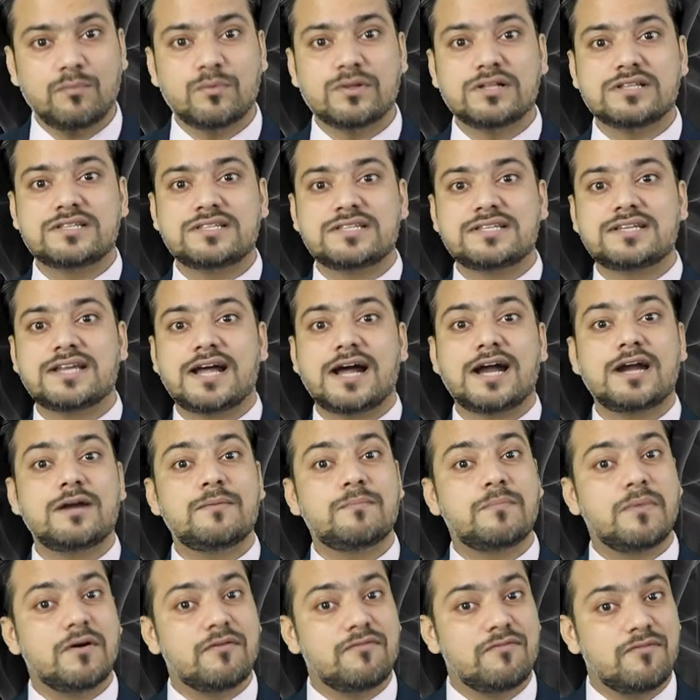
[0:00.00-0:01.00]
will
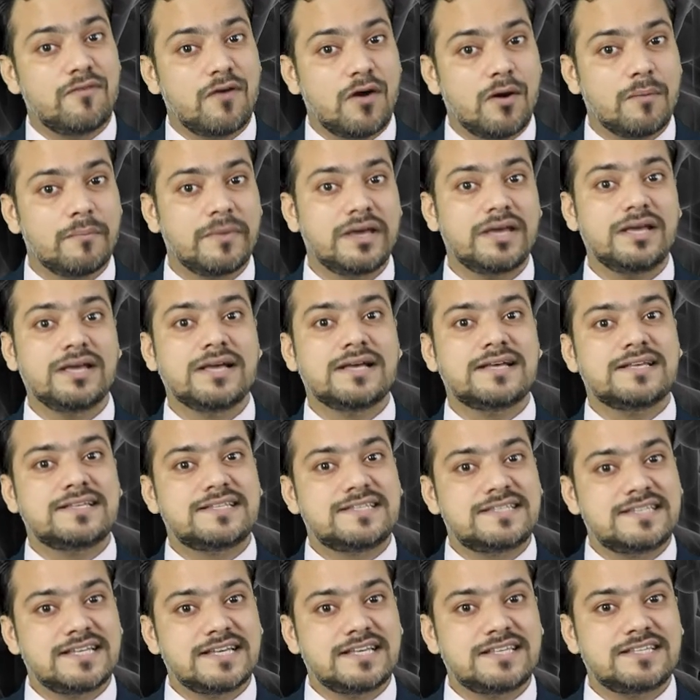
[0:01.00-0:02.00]
start performing
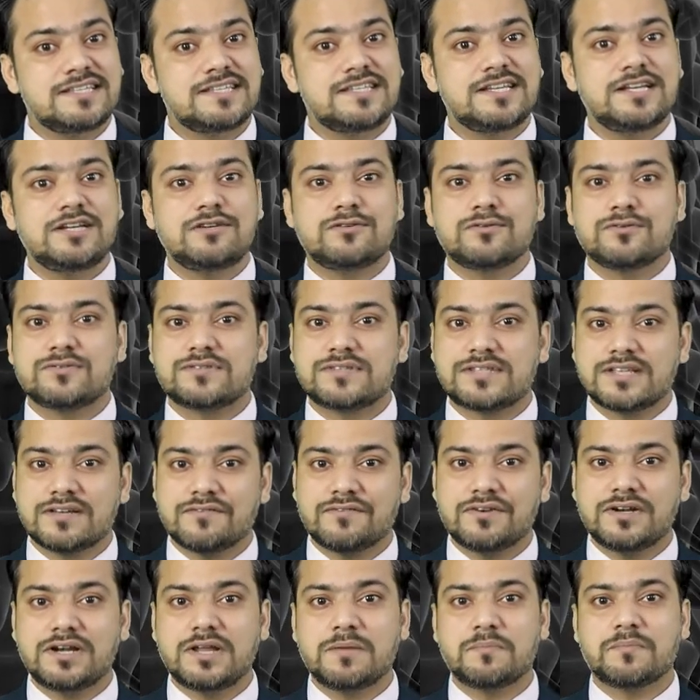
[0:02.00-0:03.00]
60 to
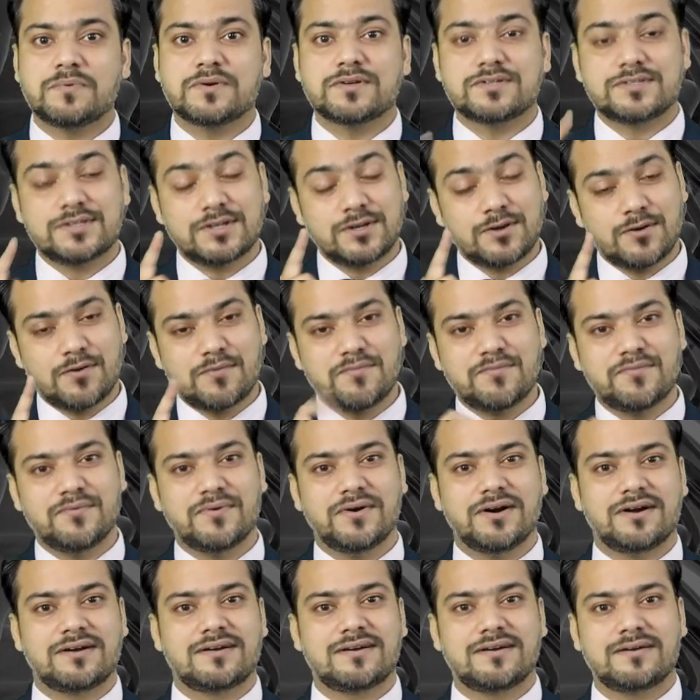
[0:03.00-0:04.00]
70% of
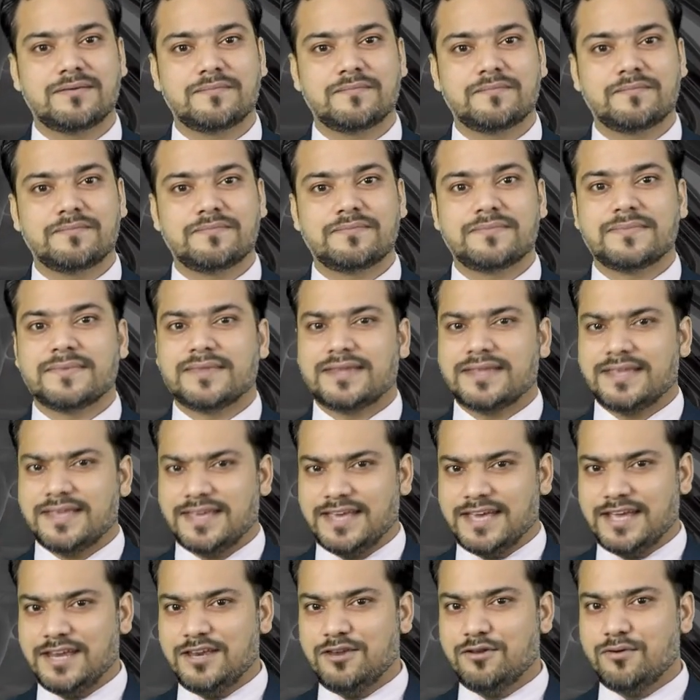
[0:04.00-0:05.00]
work.
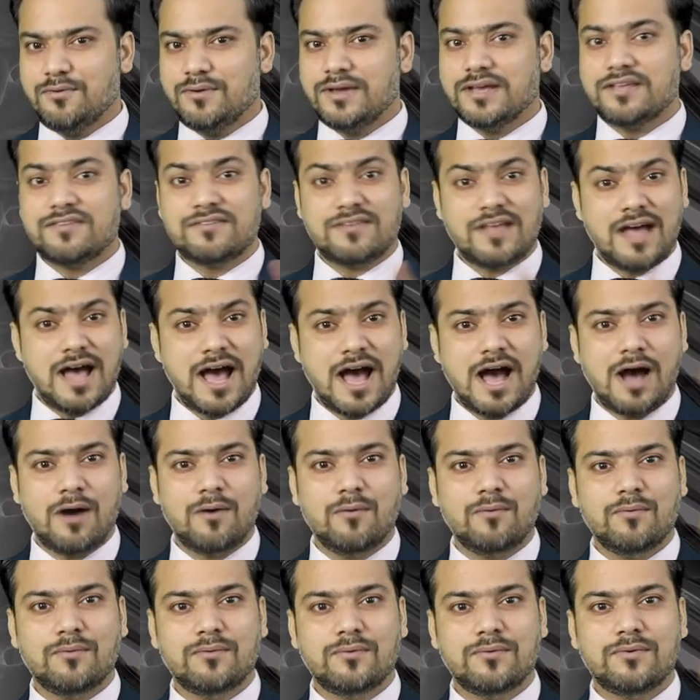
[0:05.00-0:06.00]
Can you guess
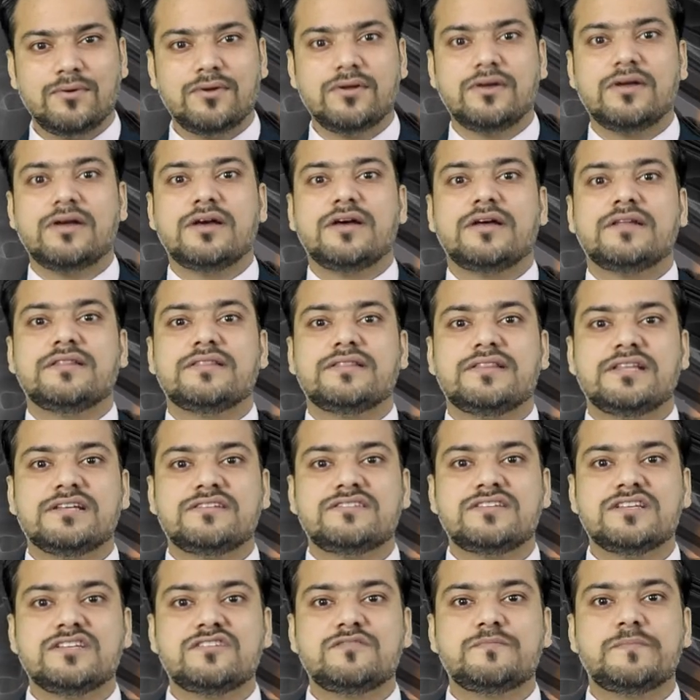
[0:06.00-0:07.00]
how?
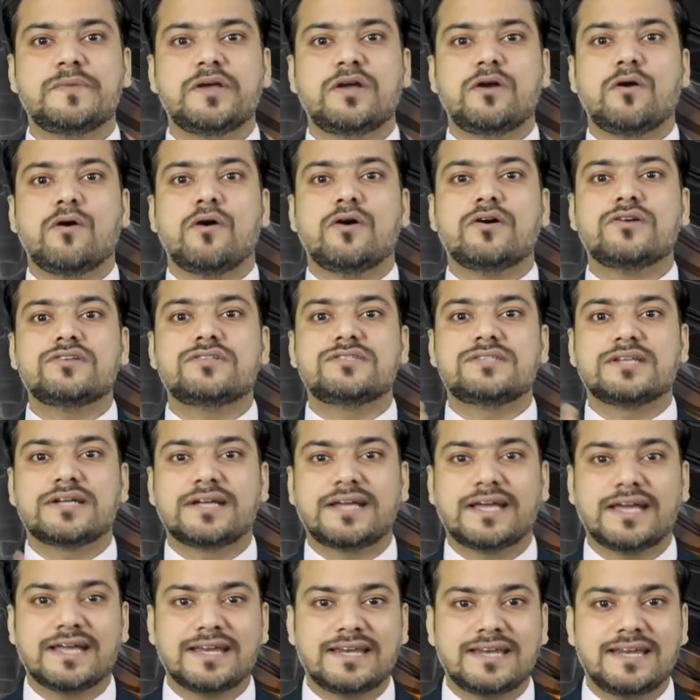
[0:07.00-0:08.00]
This is because the
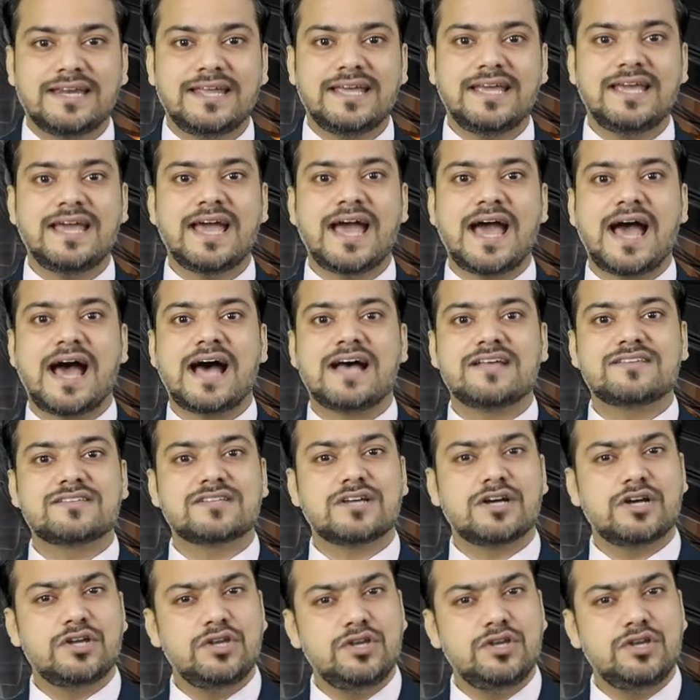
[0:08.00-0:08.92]
kidney has a